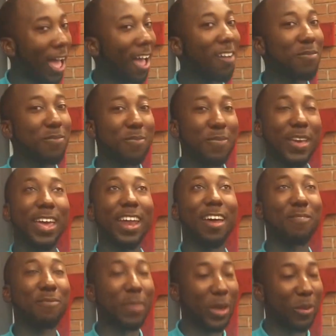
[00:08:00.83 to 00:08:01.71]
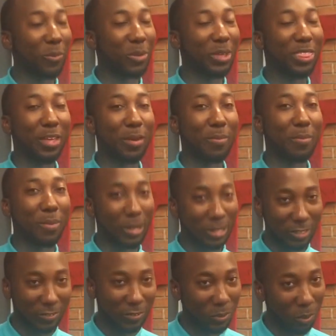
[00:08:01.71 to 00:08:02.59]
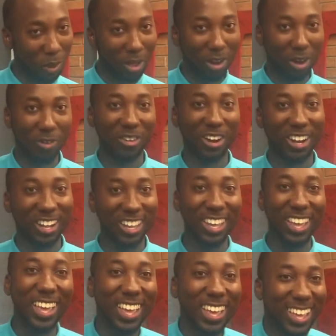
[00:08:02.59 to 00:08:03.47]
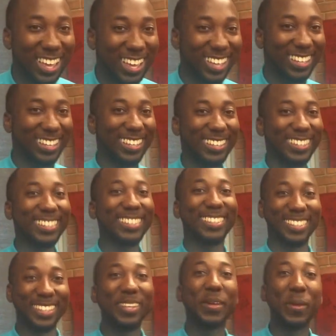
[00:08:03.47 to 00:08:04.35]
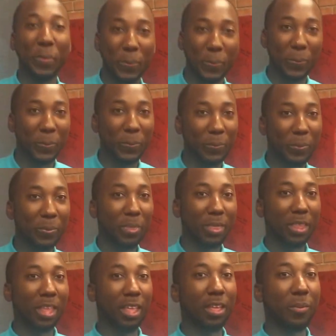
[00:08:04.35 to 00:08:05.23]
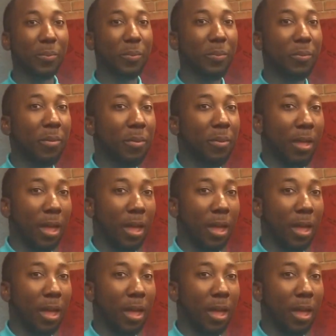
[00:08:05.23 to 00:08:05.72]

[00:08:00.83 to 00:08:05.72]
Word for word: I bet I met with a bunch of you all already. Yeah, yeah. Mm-hmm. Very good.